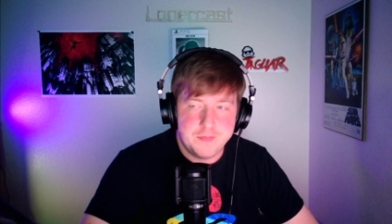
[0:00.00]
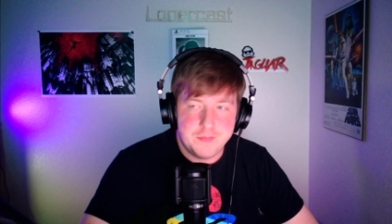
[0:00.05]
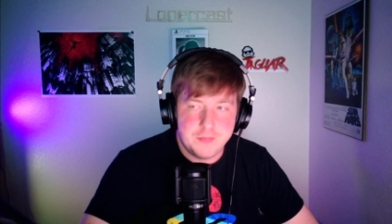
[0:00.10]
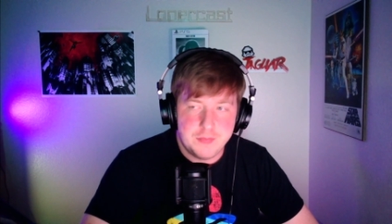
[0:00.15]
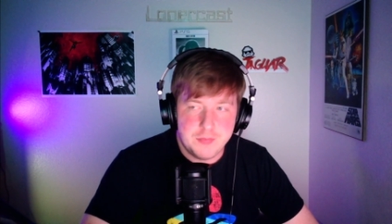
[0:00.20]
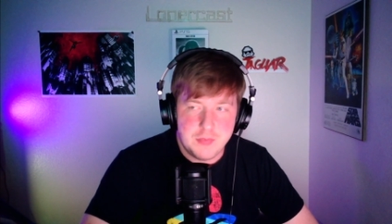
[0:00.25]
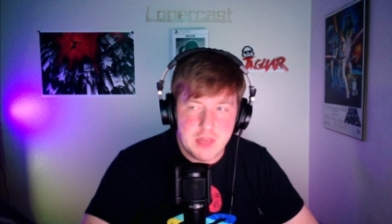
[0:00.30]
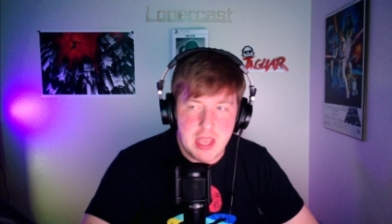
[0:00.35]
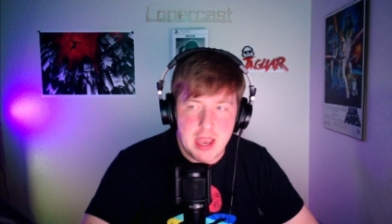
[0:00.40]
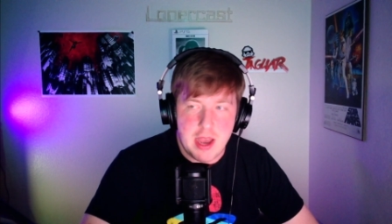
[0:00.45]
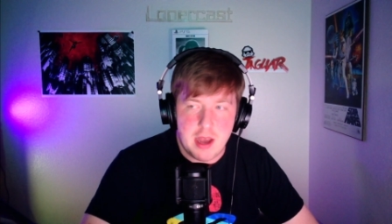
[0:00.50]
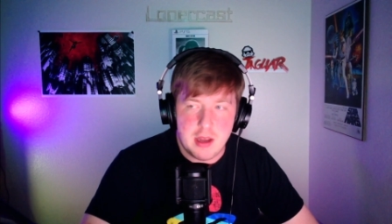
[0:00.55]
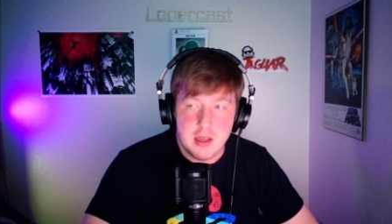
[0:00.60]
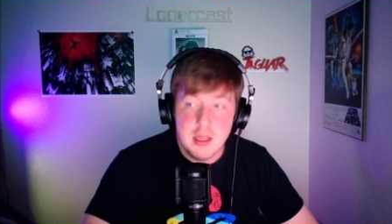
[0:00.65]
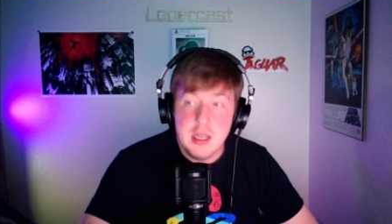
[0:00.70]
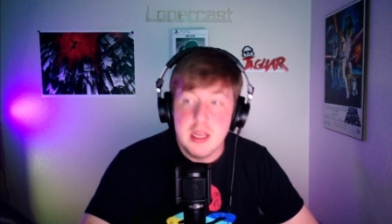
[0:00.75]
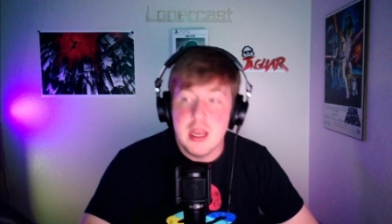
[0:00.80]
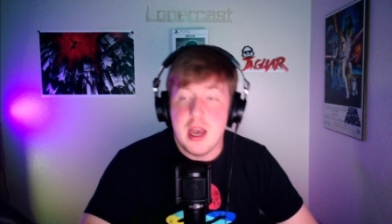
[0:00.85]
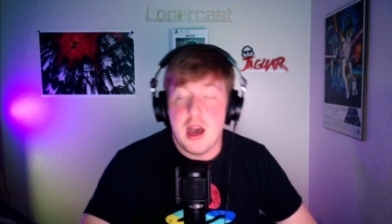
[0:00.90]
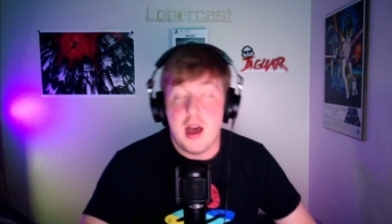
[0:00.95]
yeah,
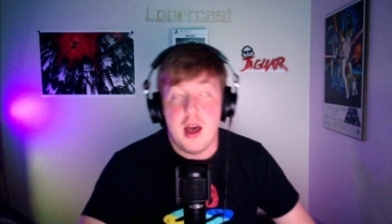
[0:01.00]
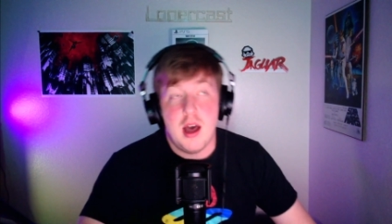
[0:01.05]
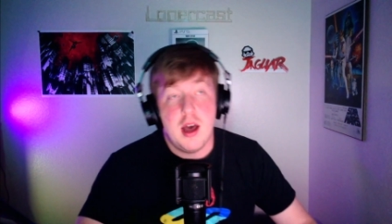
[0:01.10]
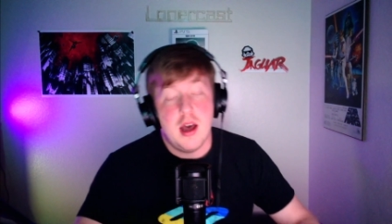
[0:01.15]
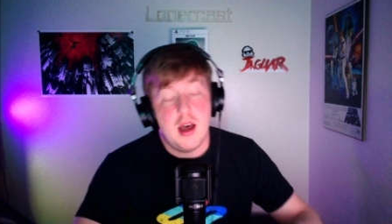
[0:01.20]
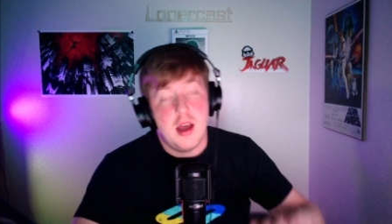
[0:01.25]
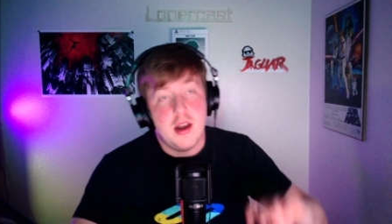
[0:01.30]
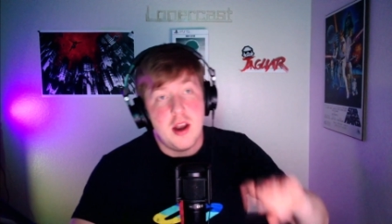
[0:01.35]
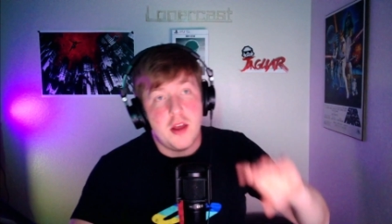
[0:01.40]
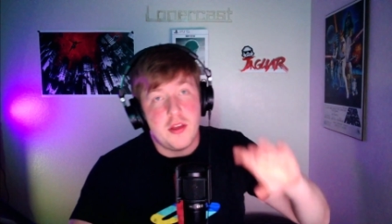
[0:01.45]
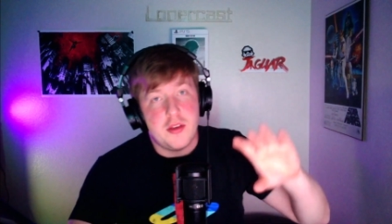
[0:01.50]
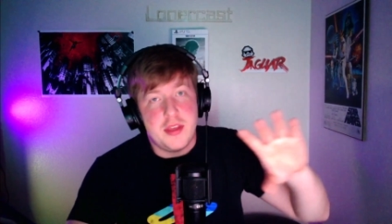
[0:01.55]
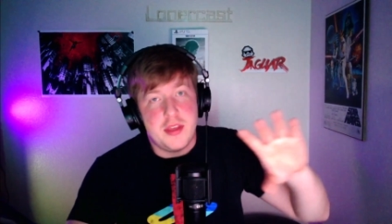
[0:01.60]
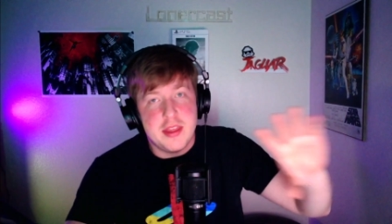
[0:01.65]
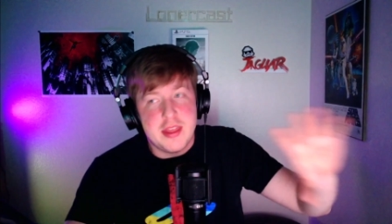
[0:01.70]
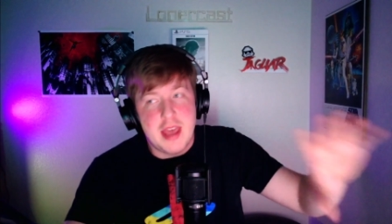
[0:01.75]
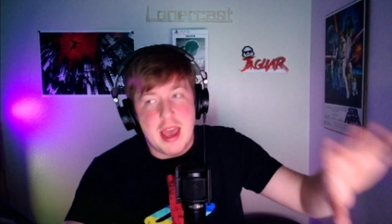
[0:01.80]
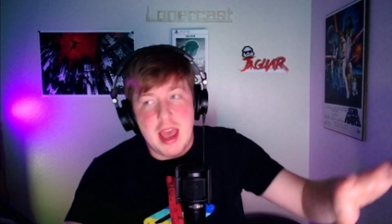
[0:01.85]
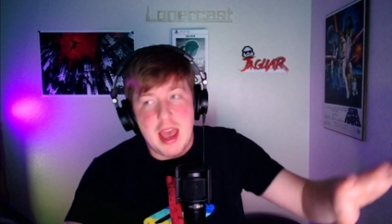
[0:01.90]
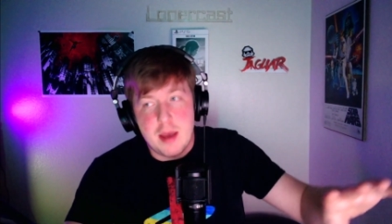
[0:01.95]
uh, another thing
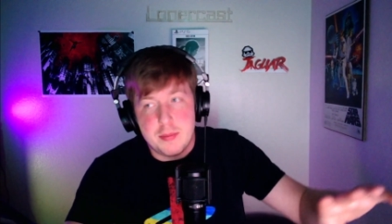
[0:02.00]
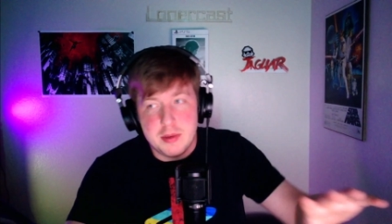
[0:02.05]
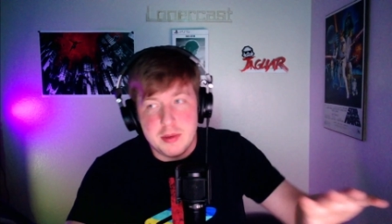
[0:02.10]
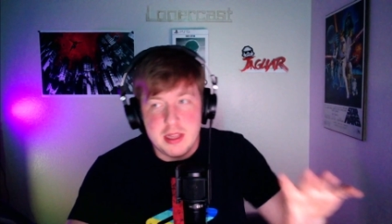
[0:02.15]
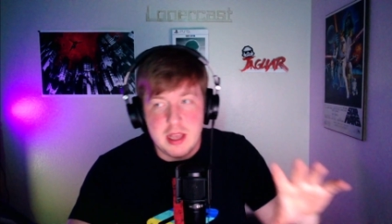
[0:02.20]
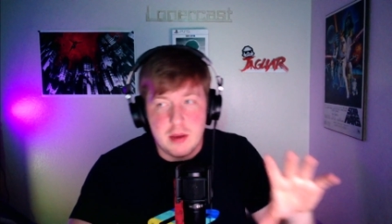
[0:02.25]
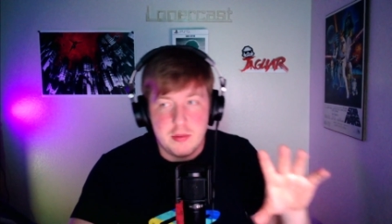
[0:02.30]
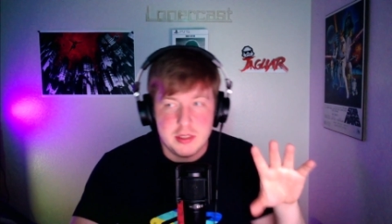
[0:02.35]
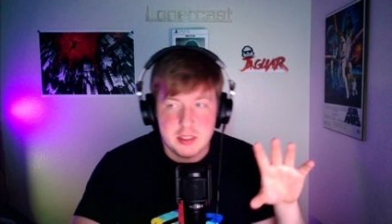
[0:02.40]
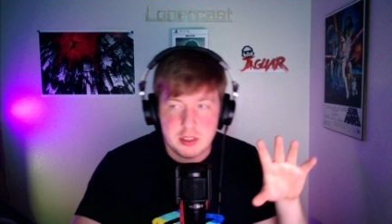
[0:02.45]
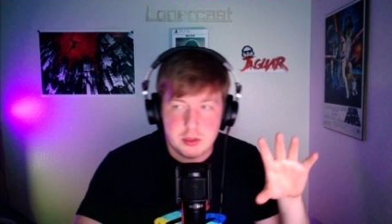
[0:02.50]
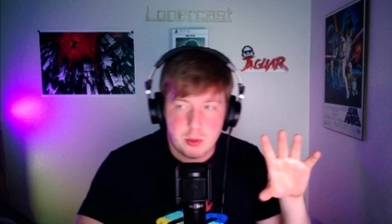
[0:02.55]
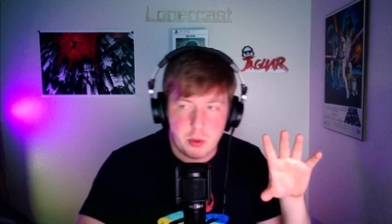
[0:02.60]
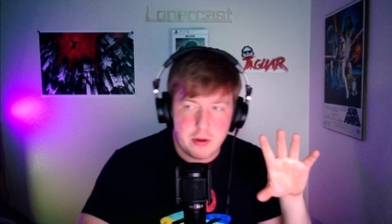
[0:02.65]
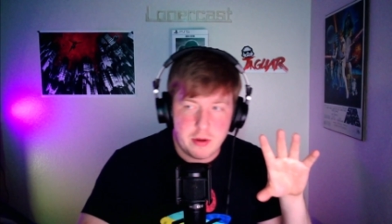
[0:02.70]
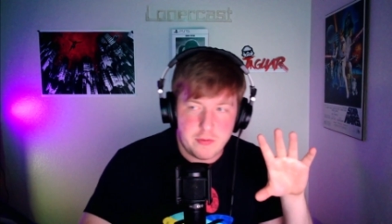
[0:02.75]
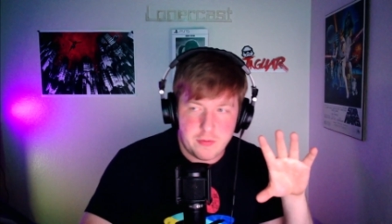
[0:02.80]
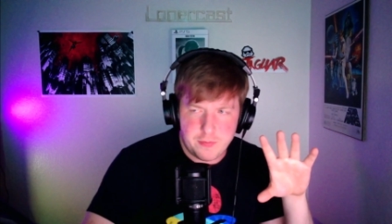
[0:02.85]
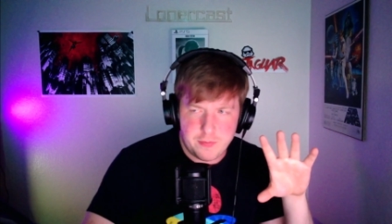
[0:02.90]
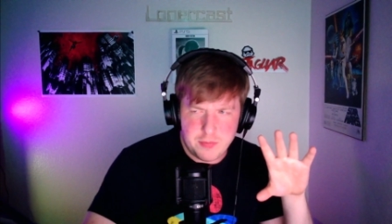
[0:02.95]
that happened that was sort
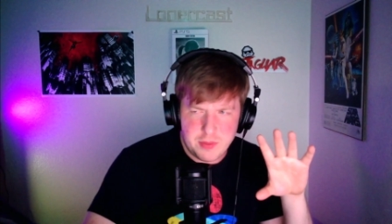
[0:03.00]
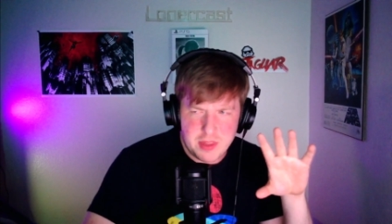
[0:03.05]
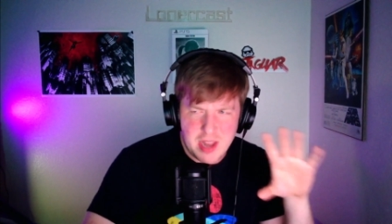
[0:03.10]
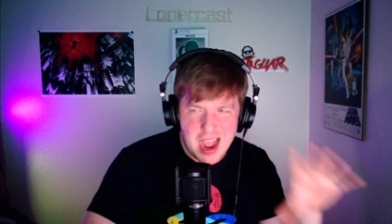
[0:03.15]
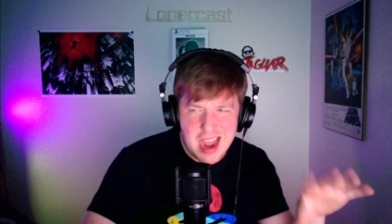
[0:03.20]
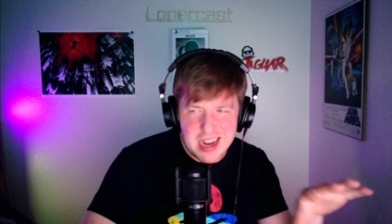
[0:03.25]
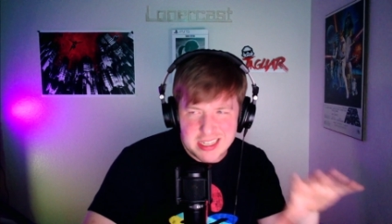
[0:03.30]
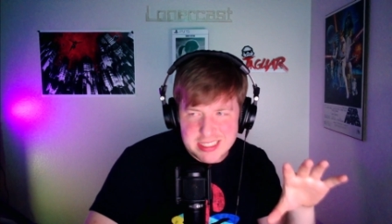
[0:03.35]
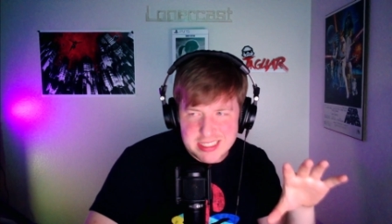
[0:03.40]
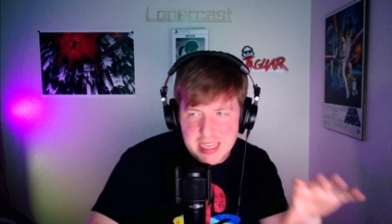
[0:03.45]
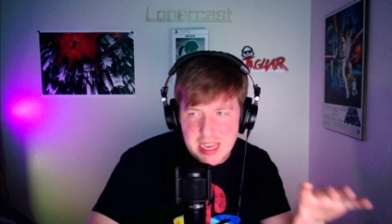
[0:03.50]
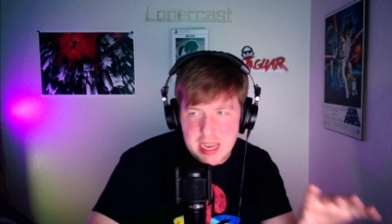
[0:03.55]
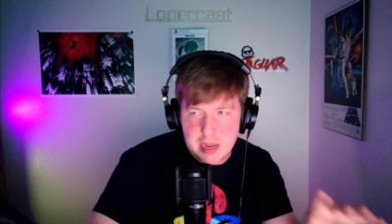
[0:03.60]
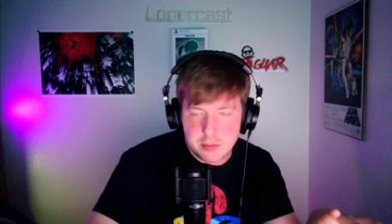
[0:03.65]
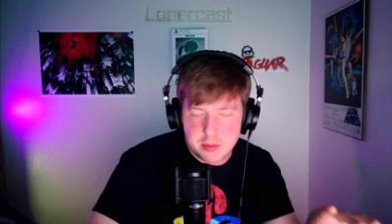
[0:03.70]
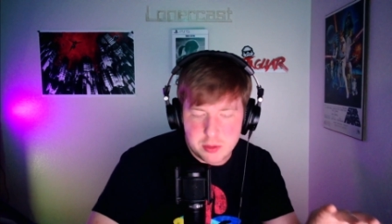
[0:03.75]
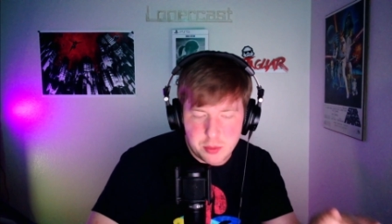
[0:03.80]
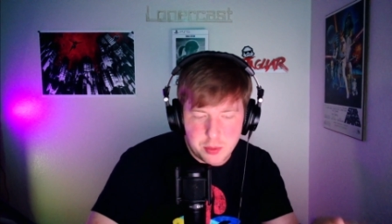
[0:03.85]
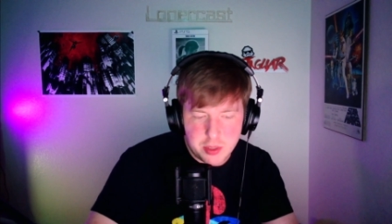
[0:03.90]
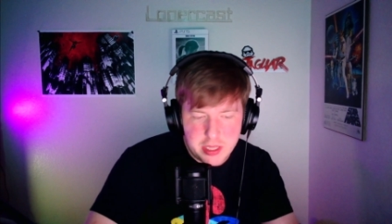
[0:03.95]
of not
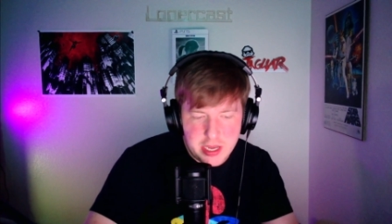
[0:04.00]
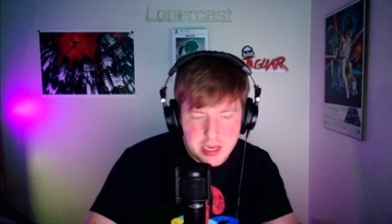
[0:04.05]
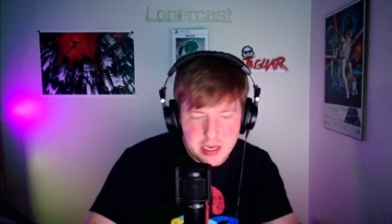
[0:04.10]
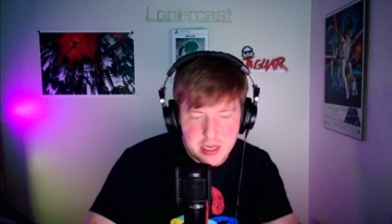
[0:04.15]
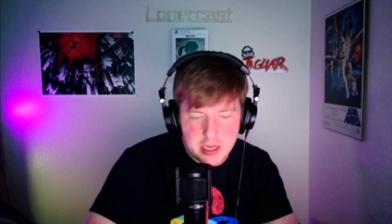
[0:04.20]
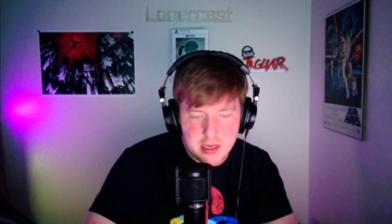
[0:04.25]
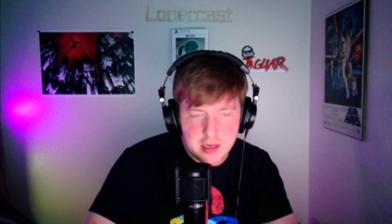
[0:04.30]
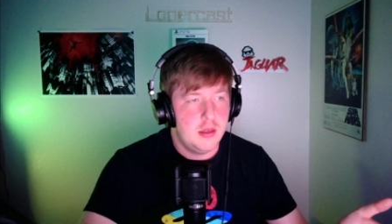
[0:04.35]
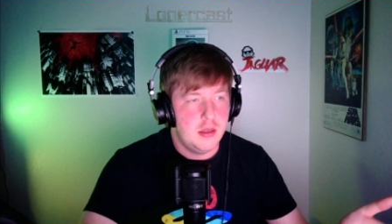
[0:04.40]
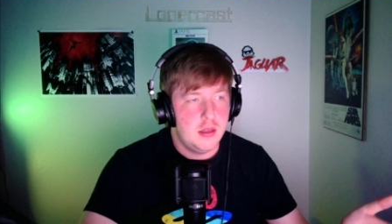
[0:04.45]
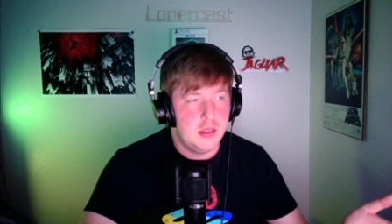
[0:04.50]
games related.